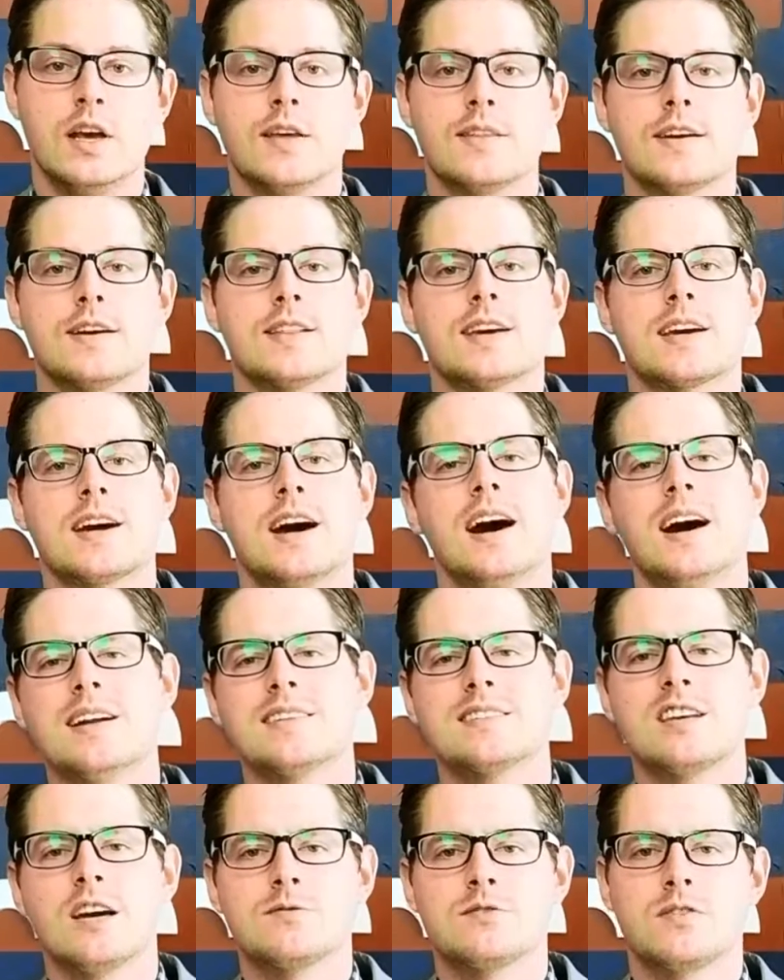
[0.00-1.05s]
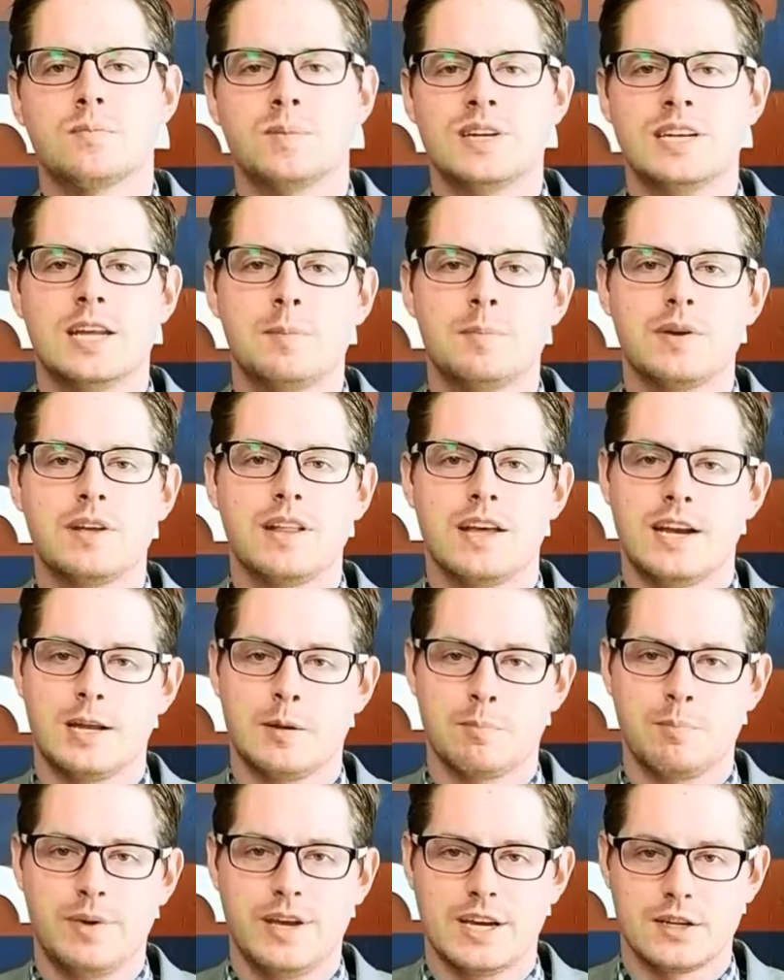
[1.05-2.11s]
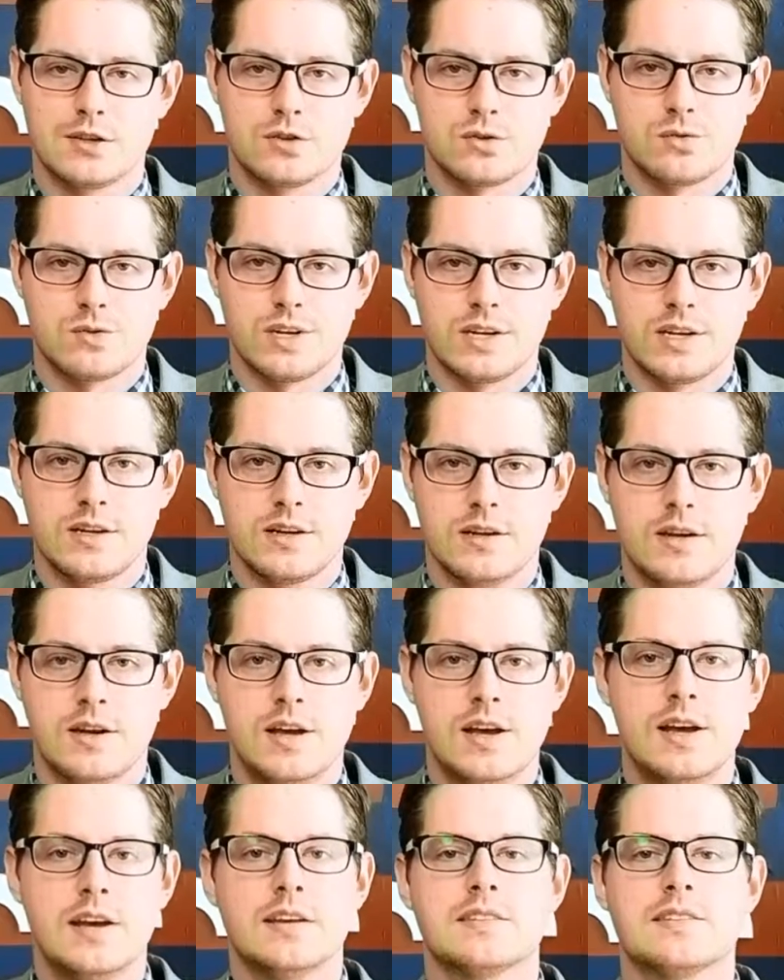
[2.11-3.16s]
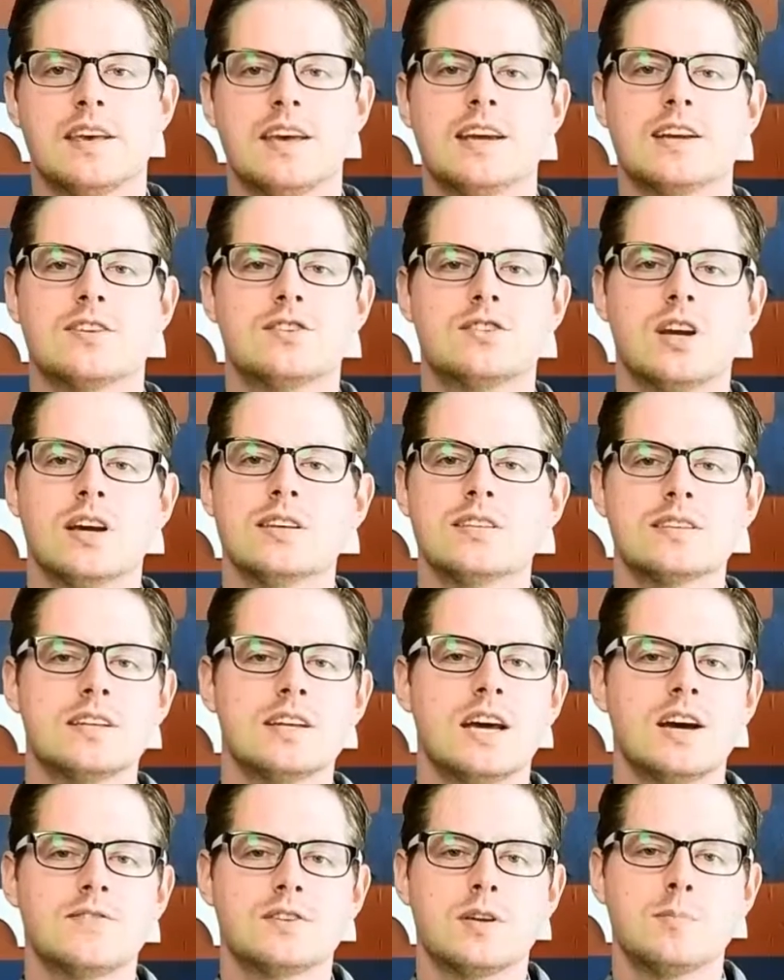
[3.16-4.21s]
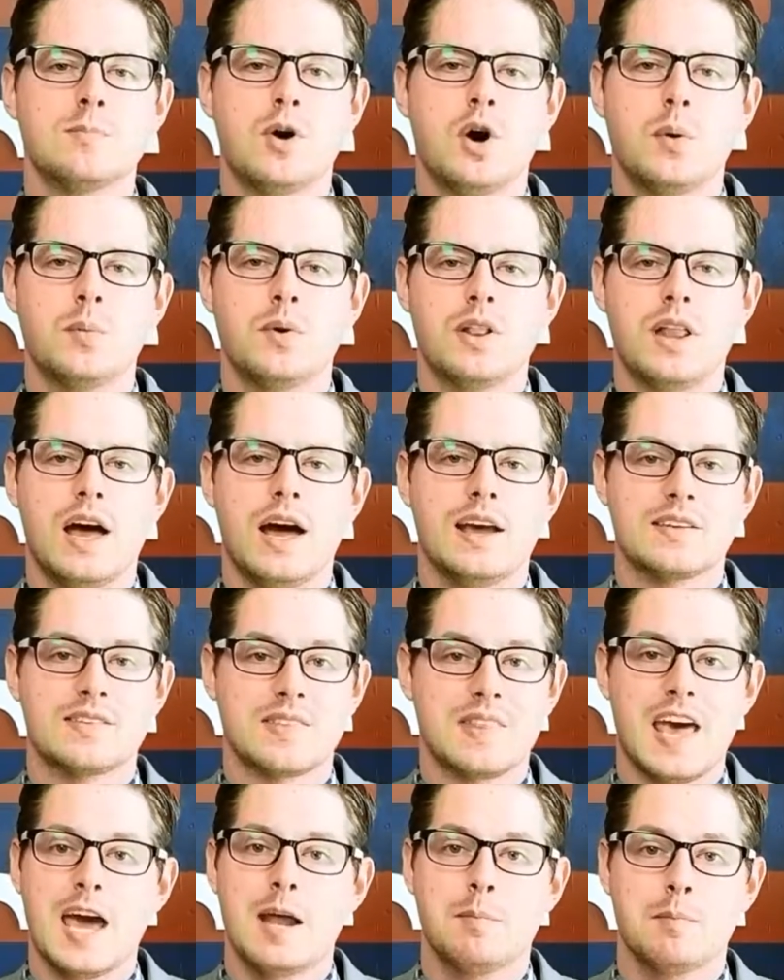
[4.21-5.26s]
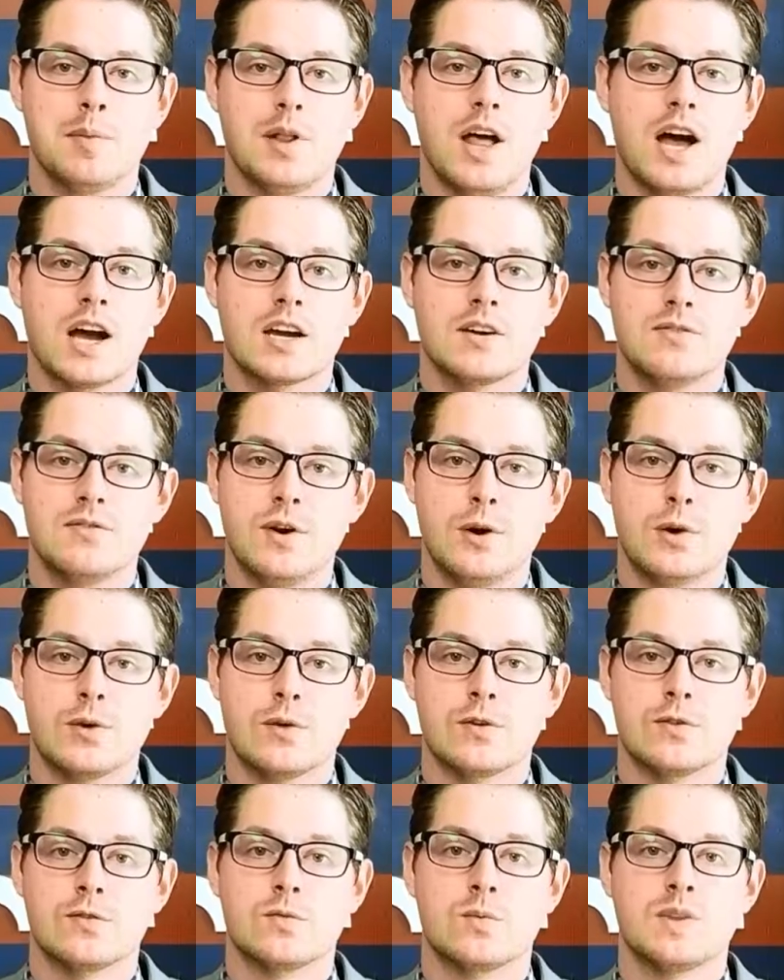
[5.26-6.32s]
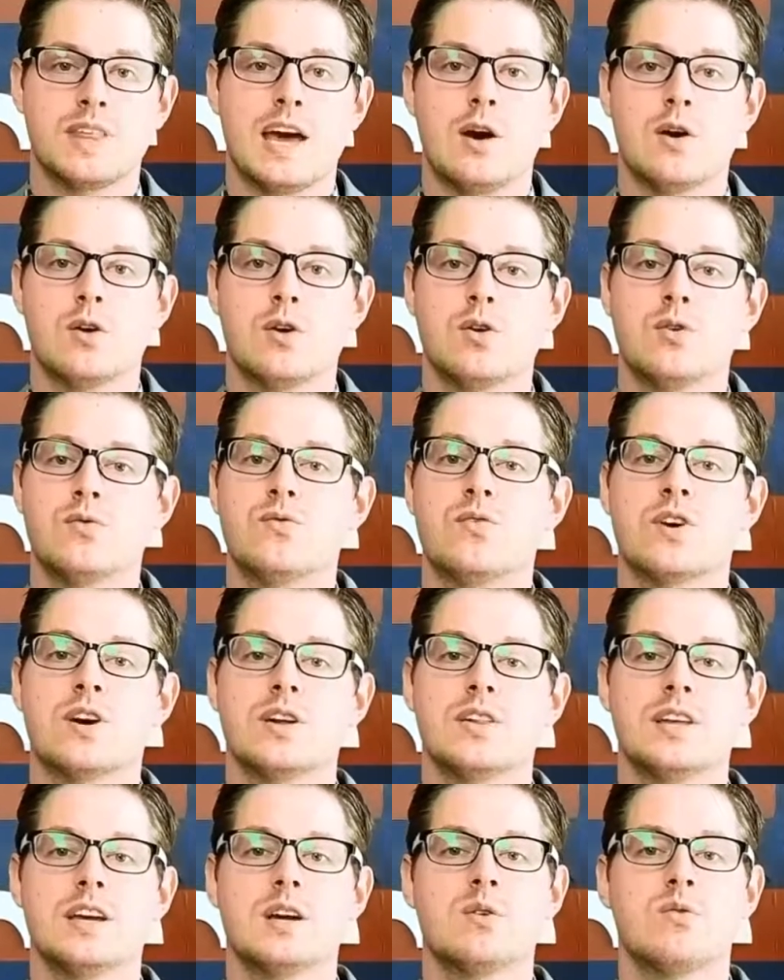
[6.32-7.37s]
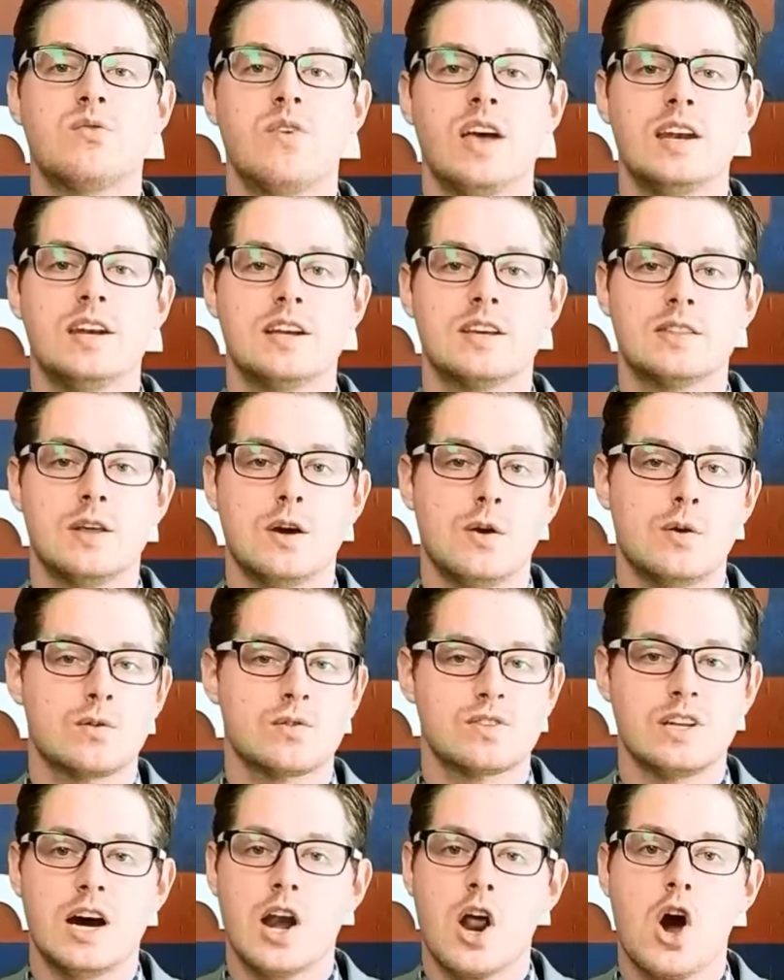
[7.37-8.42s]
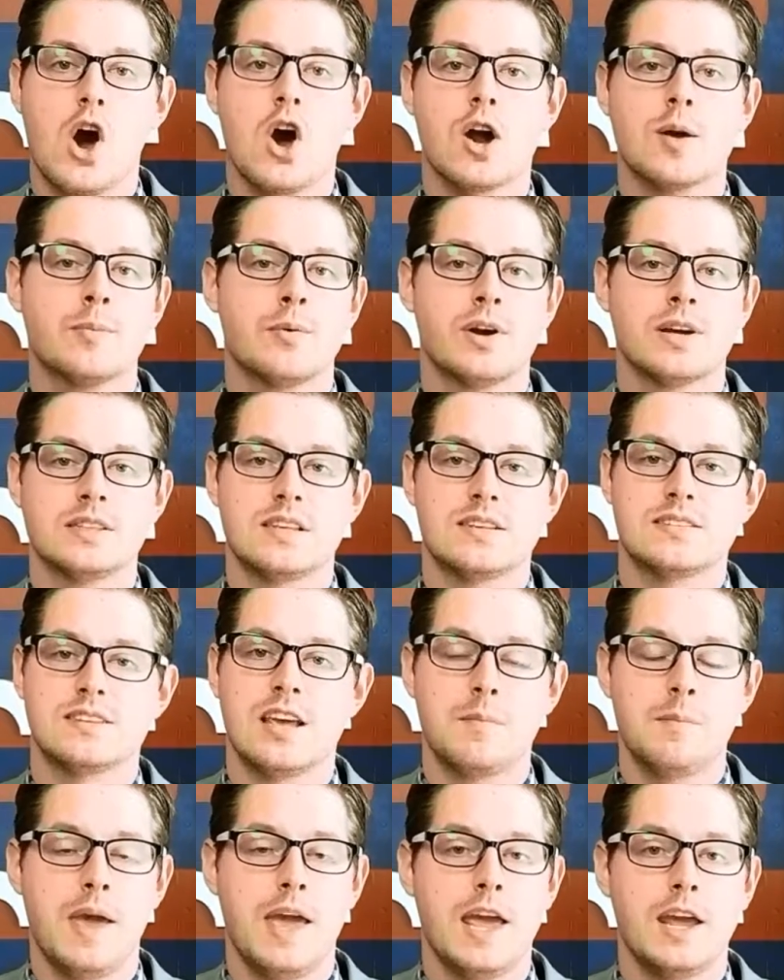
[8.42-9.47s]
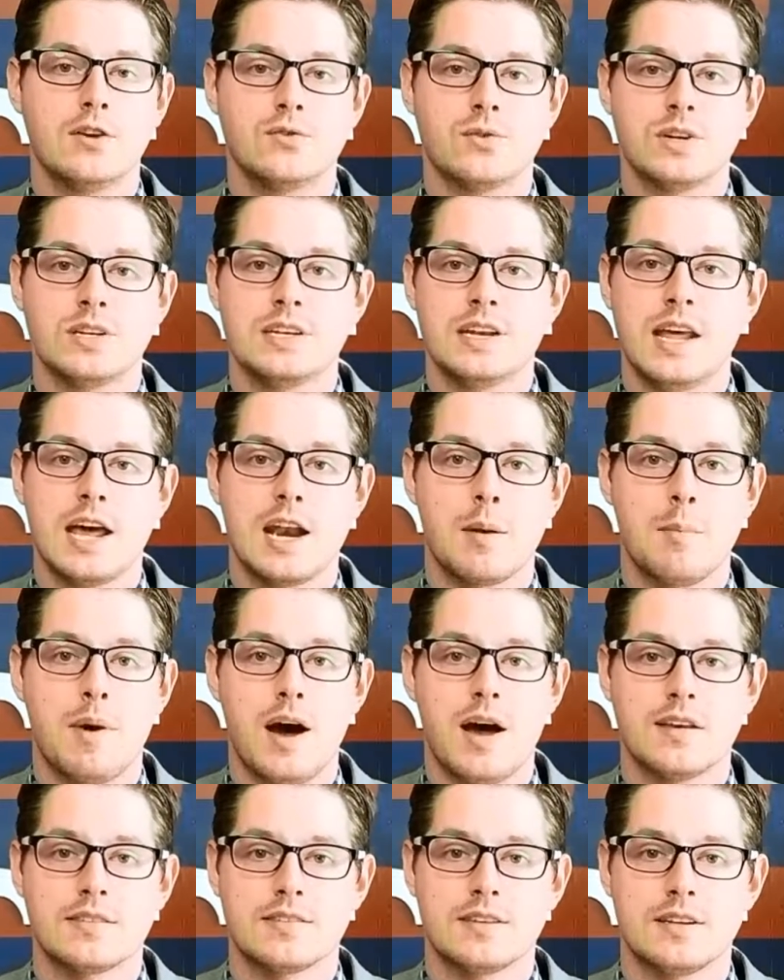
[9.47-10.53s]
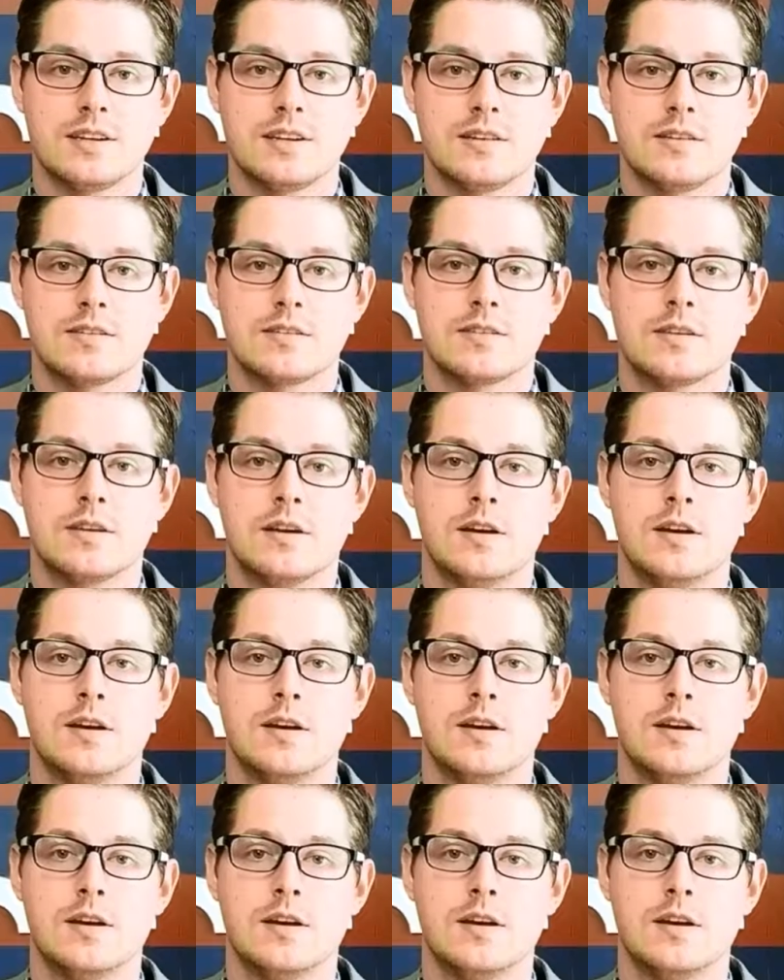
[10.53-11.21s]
They're the concept of manipulating bigotry, saying just enough to mobilize that block of voters without overtly offending those not harboring the same hatred and animosities.